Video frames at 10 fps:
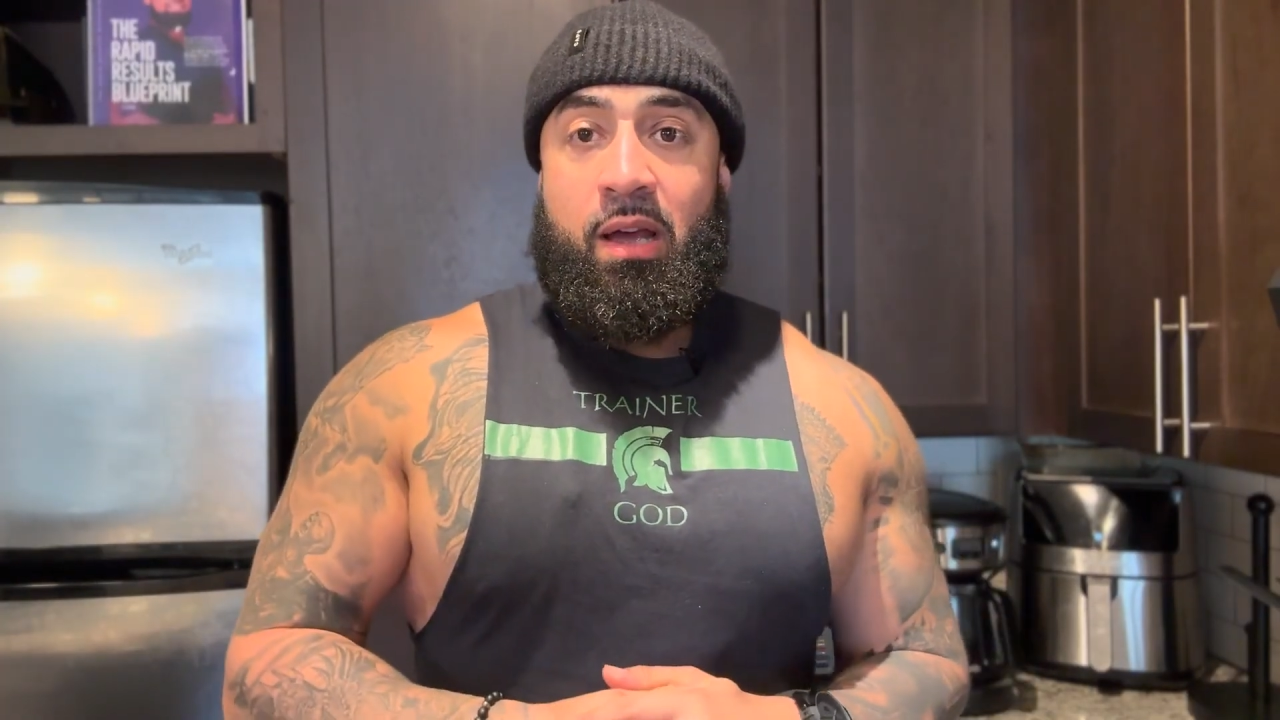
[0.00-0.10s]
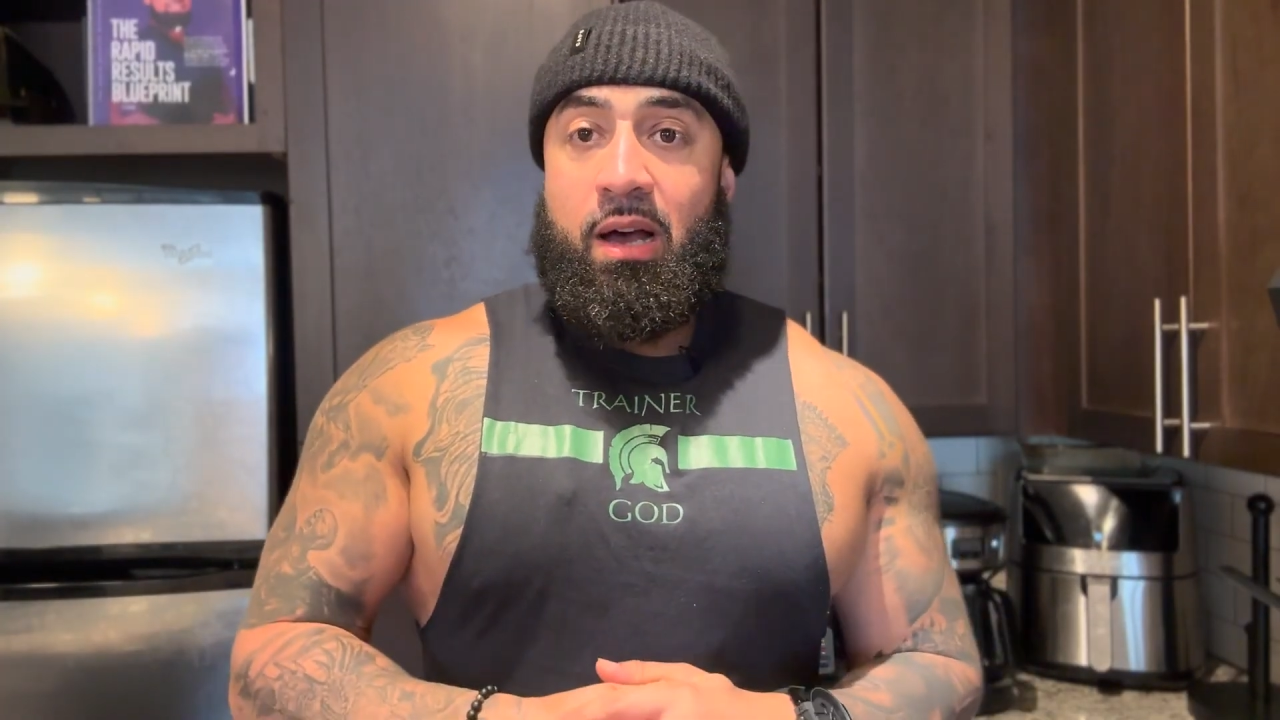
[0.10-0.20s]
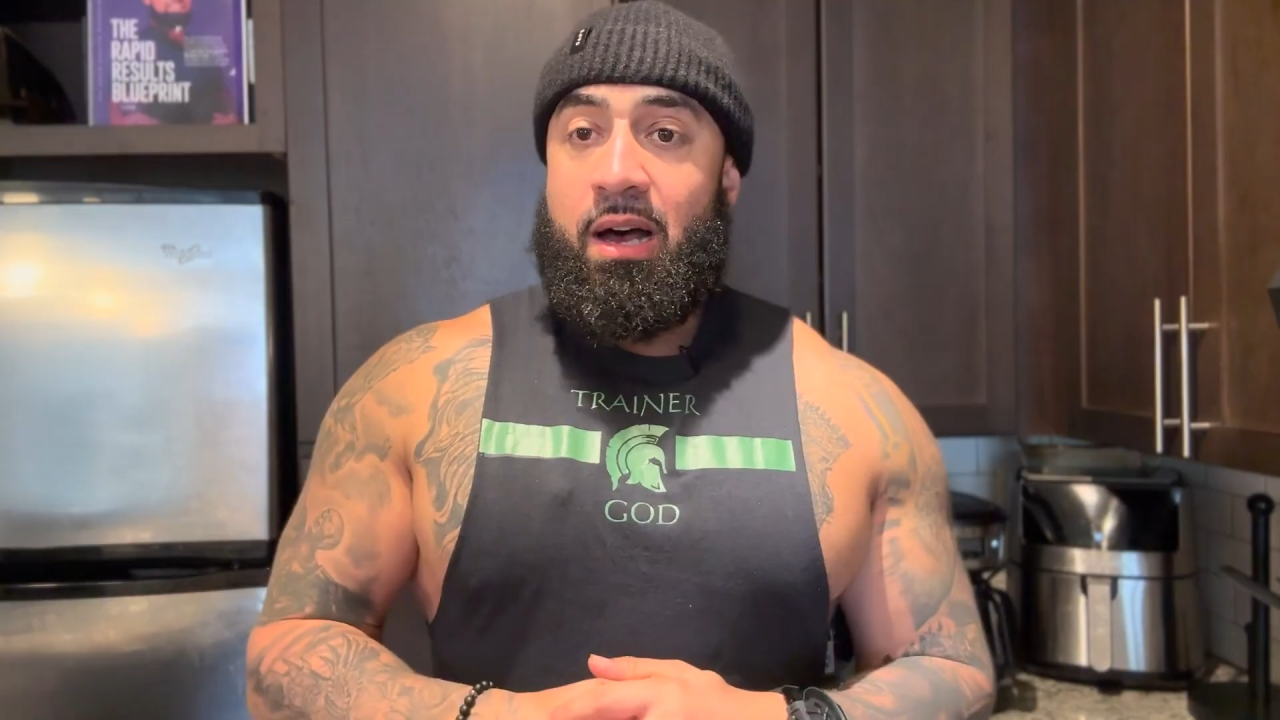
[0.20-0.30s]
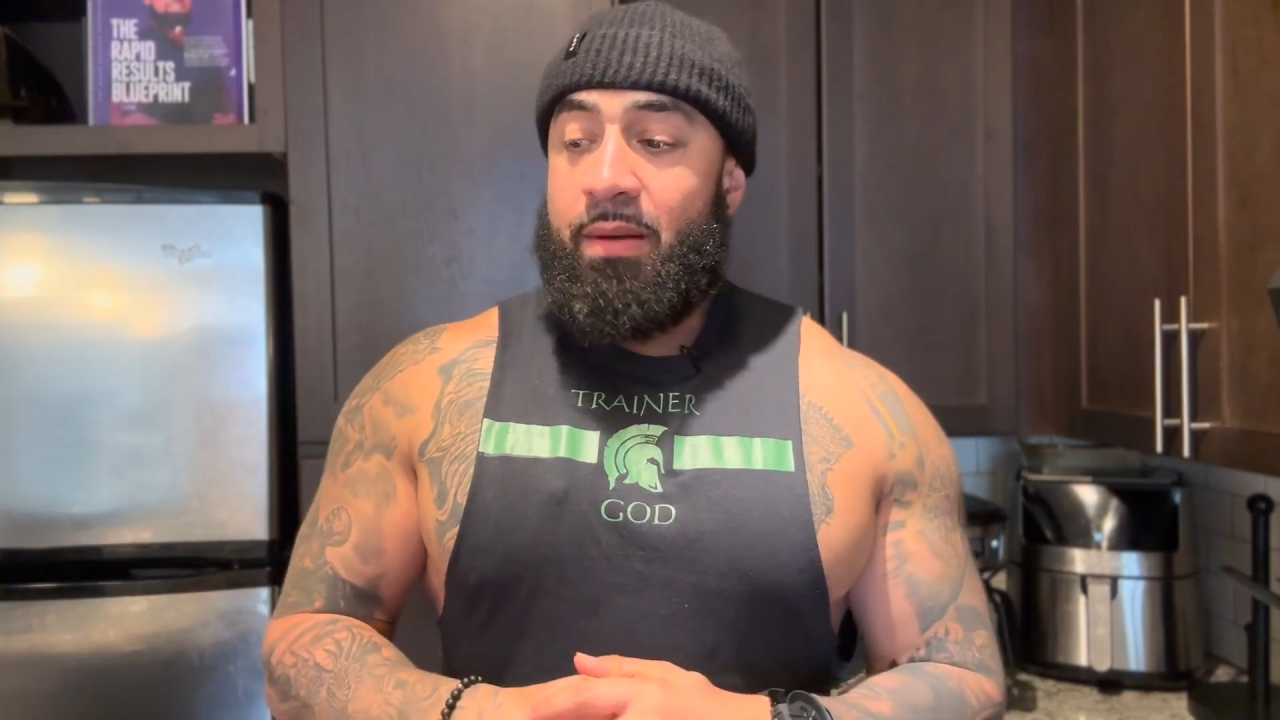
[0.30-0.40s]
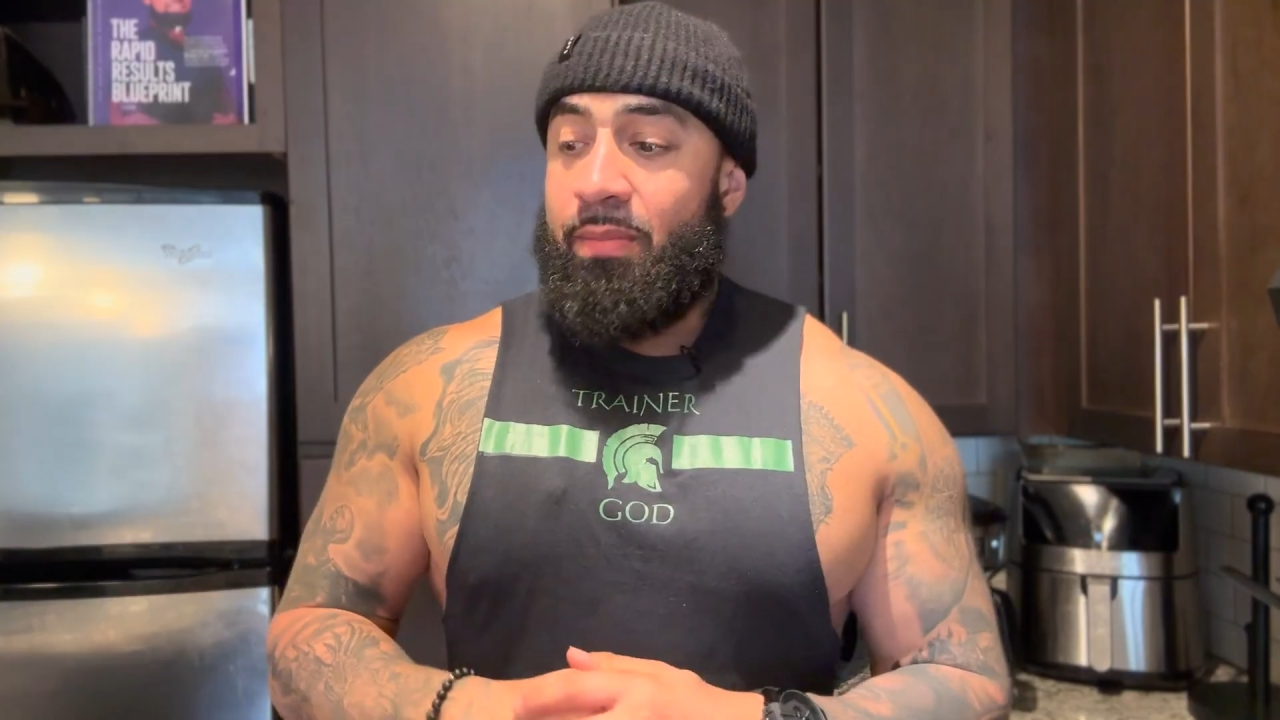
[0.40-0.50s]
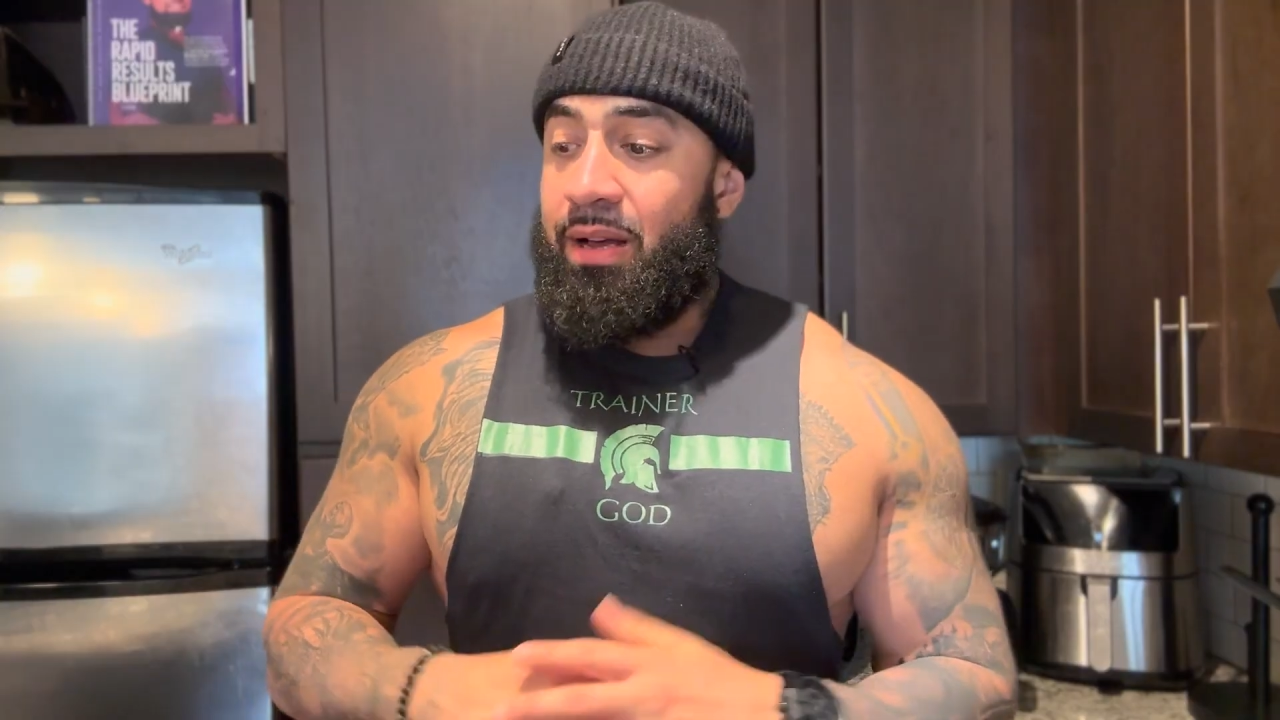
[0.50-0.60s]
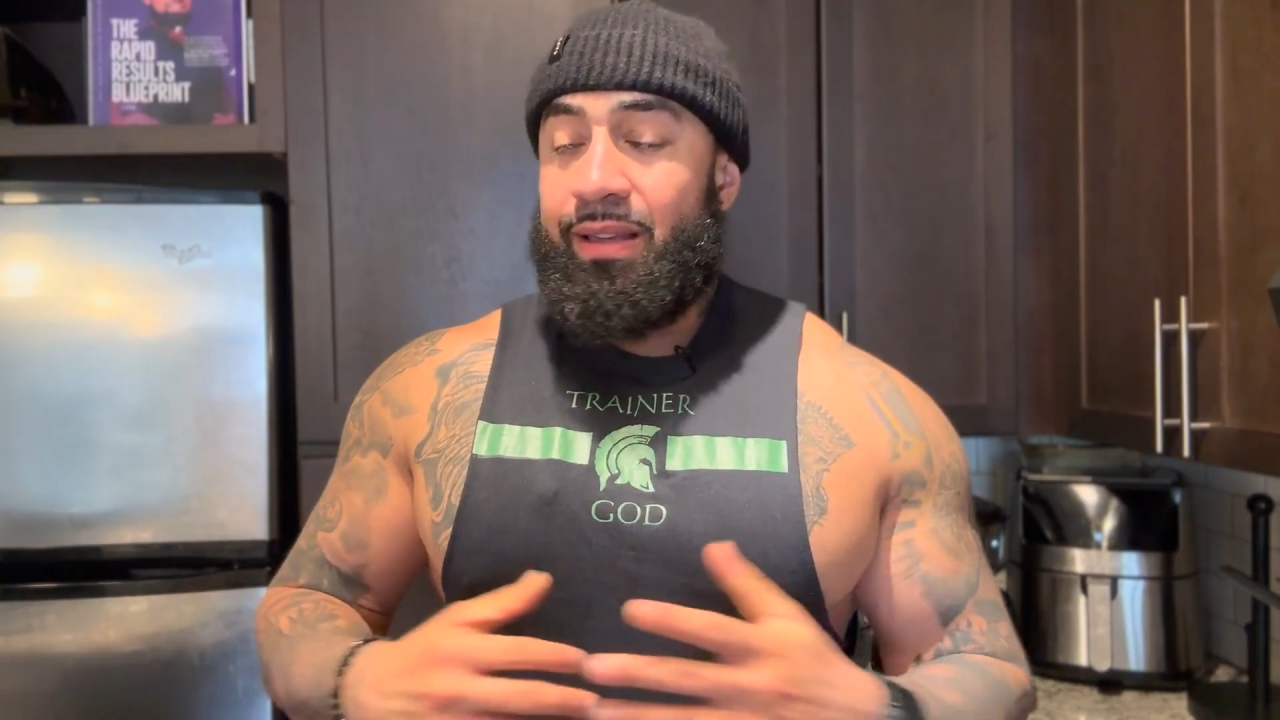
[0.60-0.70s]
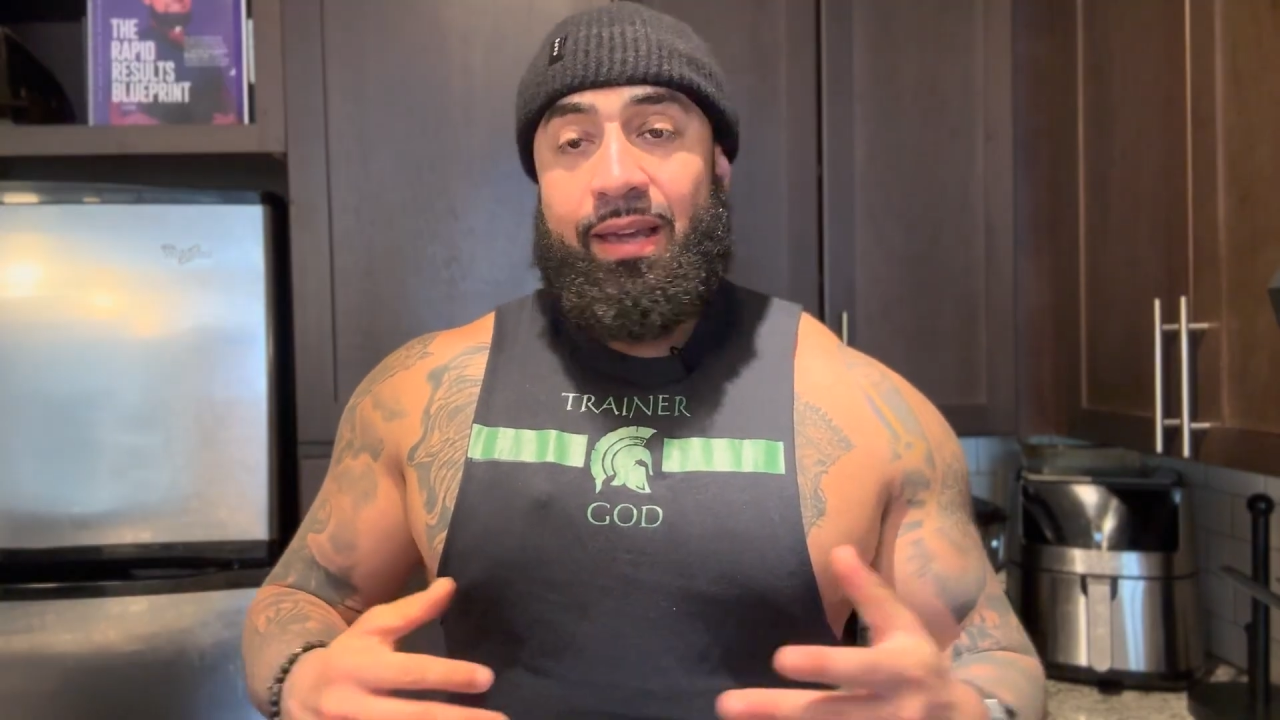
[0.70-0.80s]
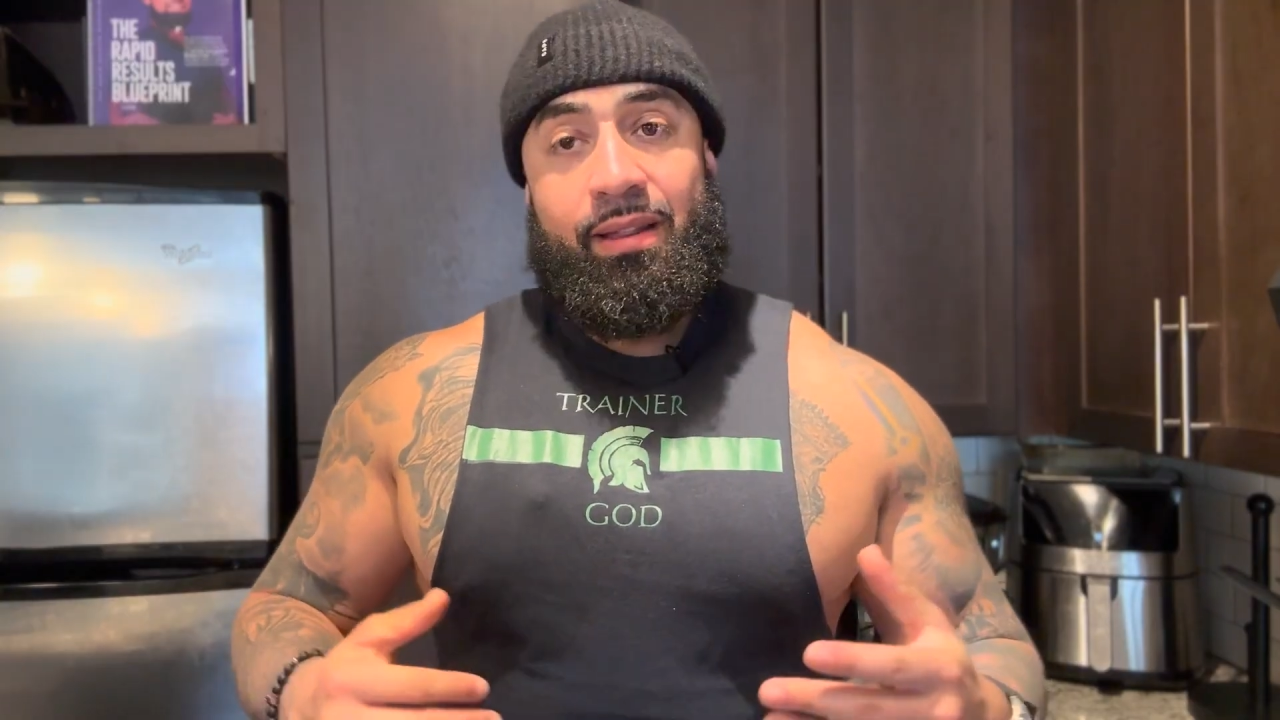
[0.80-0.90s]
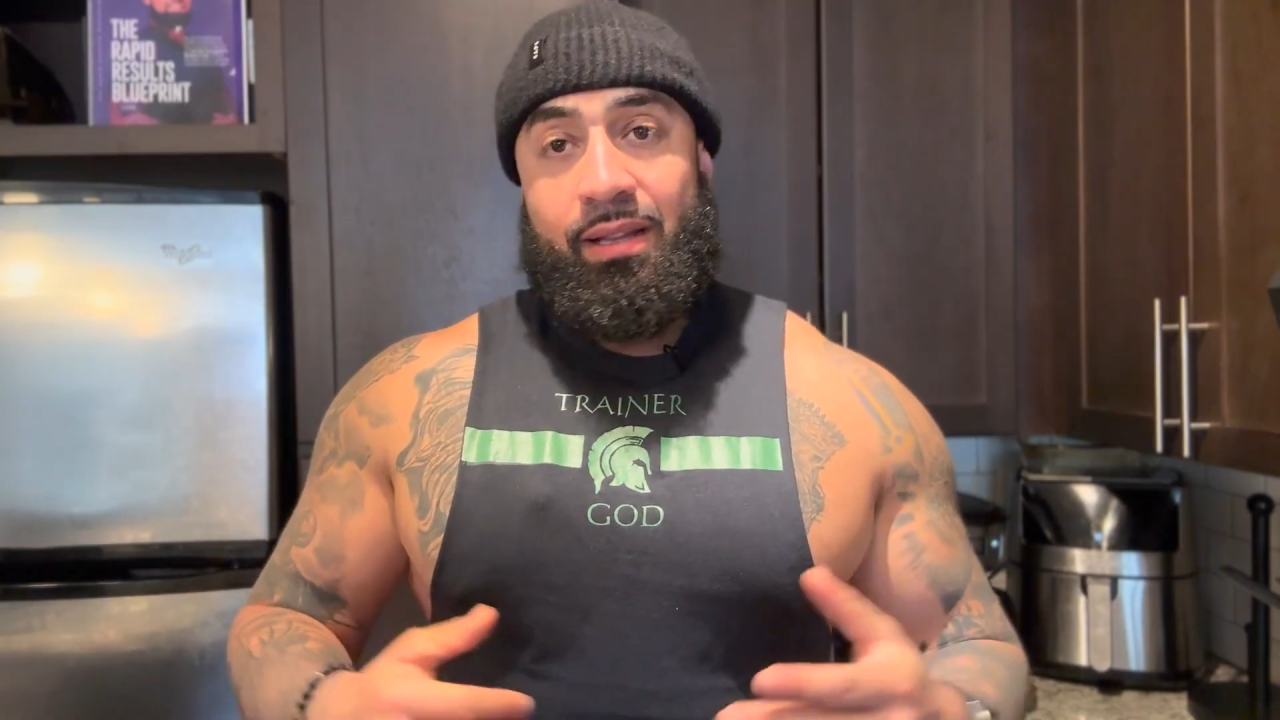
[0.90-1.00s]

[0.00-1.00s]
Again,